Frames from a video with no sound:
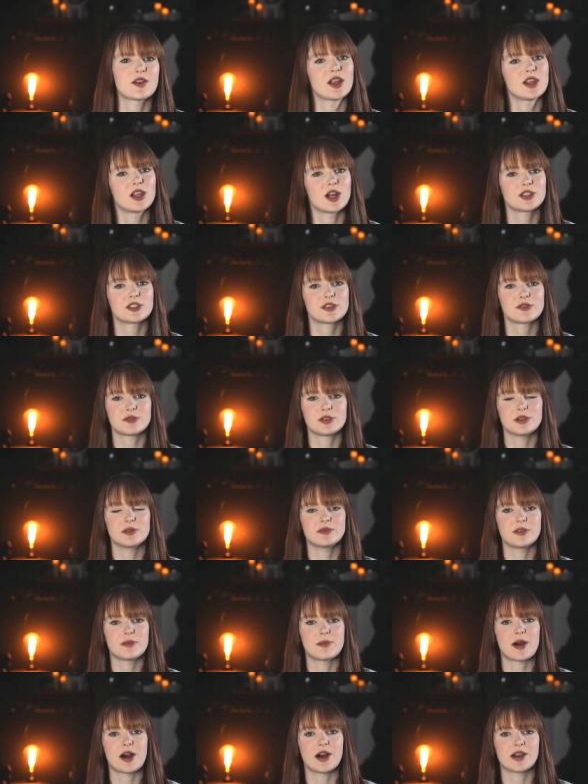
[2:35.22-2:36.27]
a lot of room
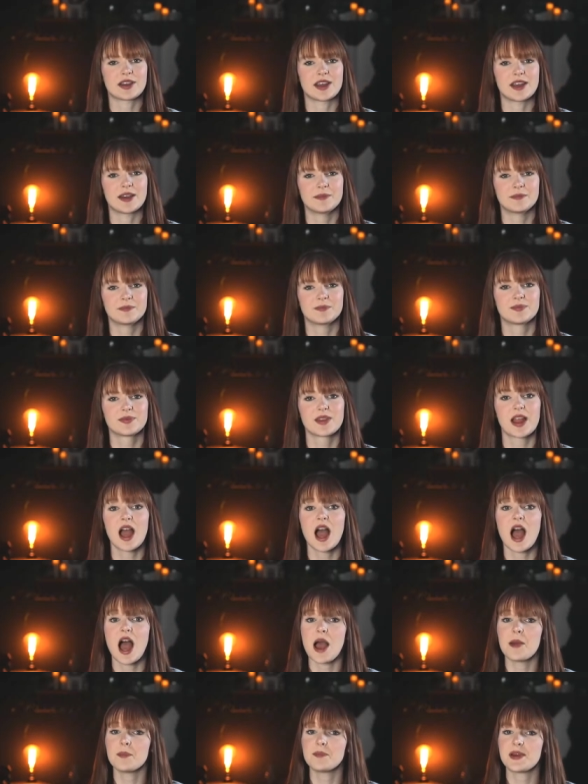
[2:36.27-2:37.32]
for barking.
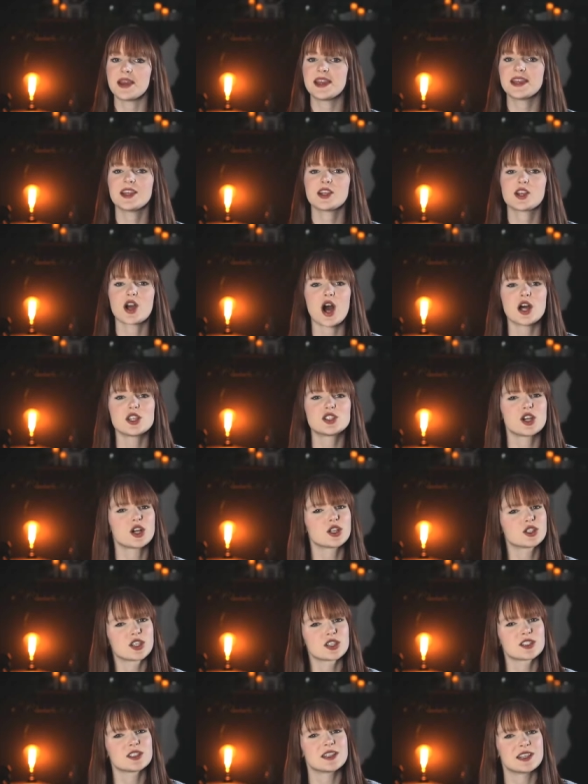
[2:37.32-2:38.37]
And being a guard
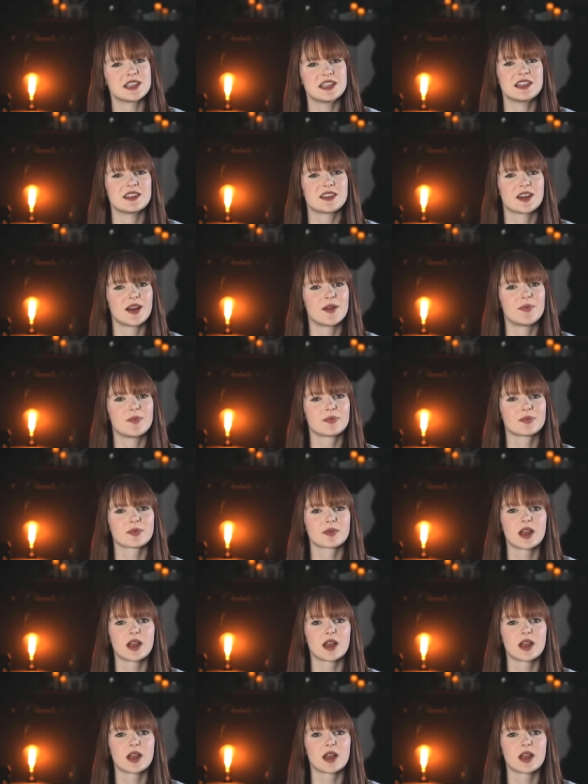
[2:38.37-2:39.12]
dog doesn't either.